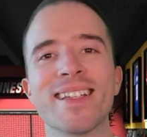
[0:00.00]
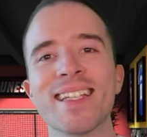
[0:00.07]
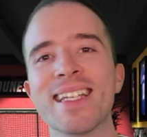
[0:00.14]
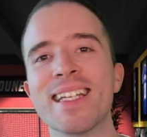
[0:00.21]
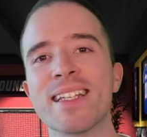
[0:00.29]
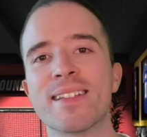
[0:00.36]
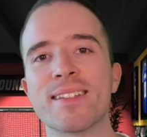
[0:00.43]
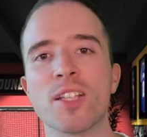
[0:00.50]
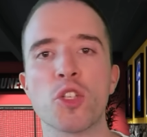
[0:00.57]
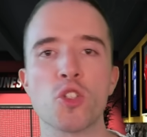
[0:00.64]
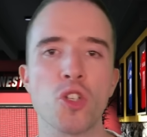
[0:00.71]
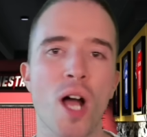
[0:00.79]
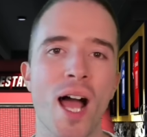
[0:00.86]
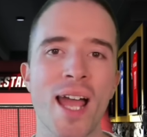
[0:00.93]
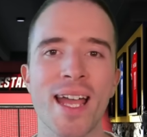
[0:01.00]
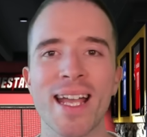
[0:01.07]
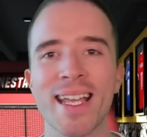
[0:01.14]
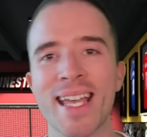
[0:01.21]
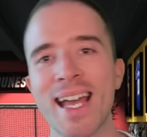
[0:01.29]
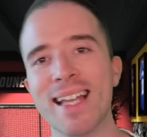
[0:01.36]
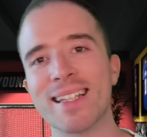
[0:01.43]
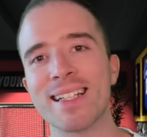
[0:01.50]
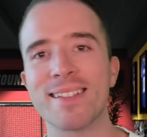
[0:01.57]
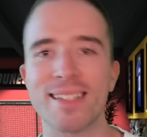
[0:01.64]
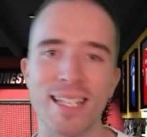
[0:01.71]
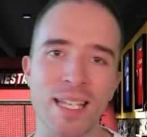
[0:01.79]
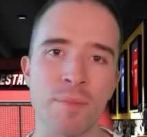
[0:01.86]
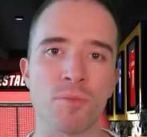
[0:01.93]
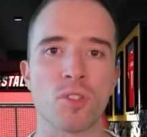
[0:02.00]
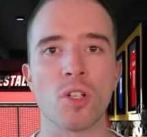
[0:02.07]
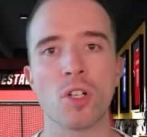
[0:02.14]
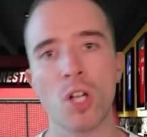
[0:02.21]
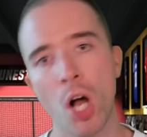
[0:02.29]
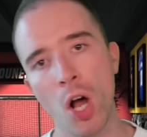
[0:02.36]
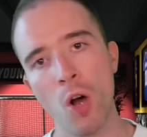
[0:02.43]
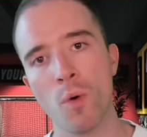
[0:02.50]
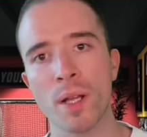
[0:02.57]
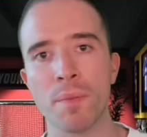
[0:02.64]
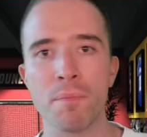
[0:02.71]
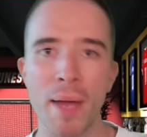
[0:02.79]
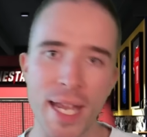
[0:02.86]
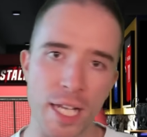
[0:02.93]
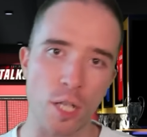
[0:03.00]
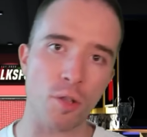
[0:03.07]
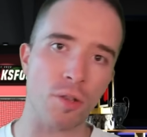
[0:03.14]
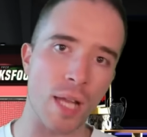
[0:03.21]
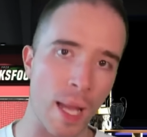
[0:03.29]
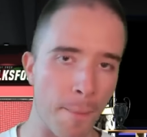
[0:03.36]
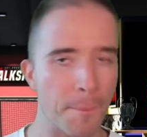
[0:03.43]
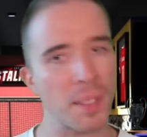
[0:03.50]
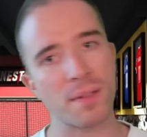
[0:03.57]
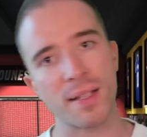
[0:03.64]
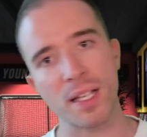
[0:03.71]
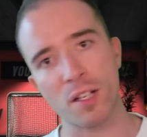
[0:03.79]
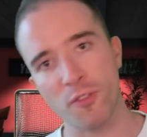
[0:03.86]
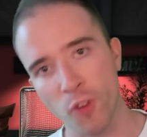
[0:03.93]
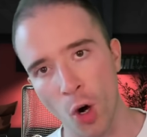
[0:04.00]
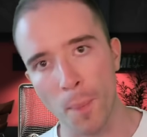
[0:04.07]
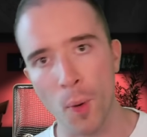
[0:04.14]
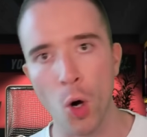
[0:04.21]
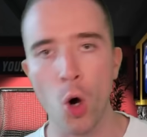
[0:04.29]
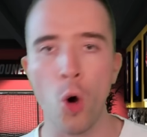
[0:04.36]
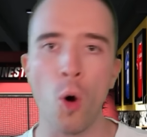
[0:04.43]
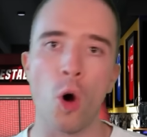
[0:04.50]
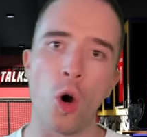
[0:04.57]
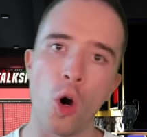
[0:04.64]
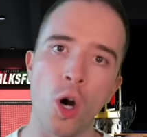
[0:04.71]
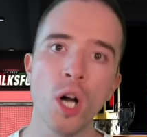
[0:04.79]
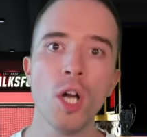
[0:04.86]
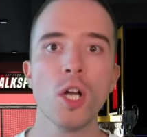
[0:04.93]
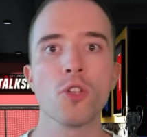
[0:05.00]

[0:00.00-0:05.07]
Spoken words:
need to try and get the team to go and make Champions League football or